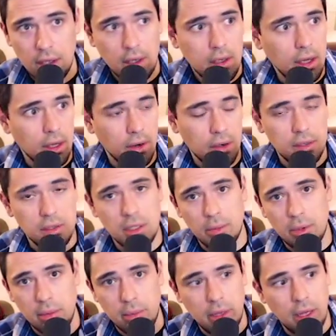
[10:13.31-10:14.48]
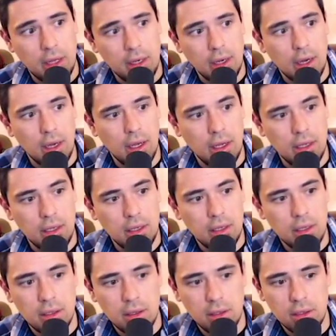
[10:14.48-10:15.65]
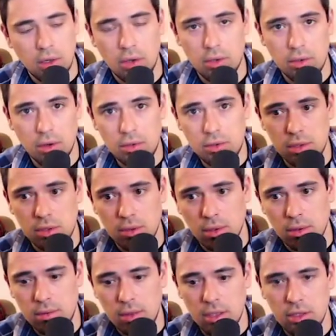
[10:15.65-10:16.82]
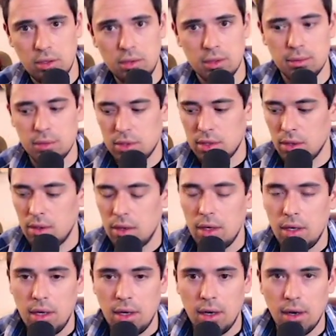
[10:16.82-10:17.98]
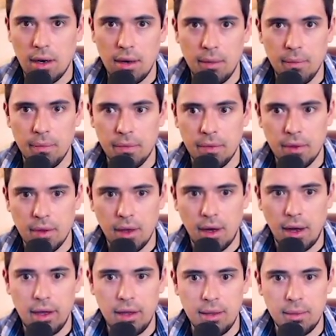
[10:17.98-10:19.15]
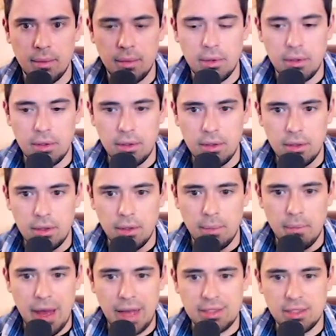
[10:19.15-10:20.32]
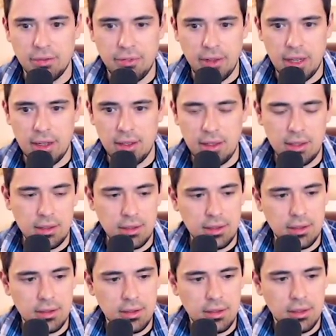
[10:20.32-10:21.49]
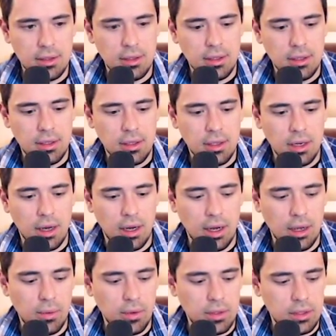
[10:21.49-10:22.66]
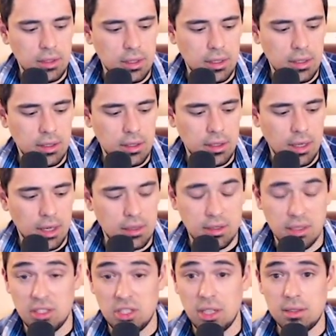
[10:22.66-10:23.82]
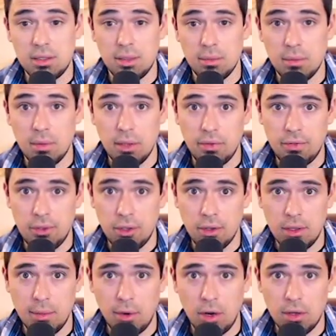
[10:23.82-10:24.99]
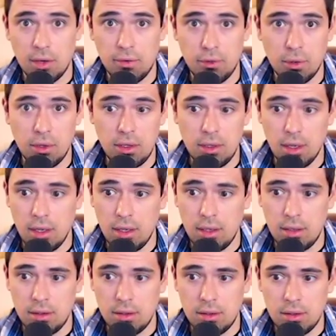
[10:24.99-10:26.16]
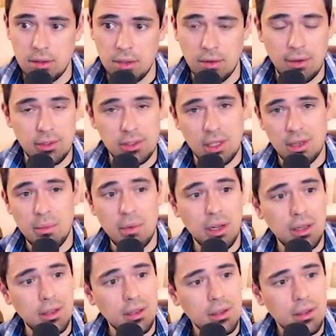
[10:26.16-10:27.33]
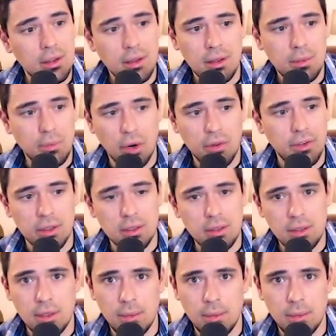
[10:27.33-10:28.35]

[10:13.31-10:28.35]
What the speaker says: I go to the gym in them, and I go to the grocery store and use them. So, um, I am massive fan of these. I'd suggest them if you're in the market for it and you don't have a ton of money. Perfect.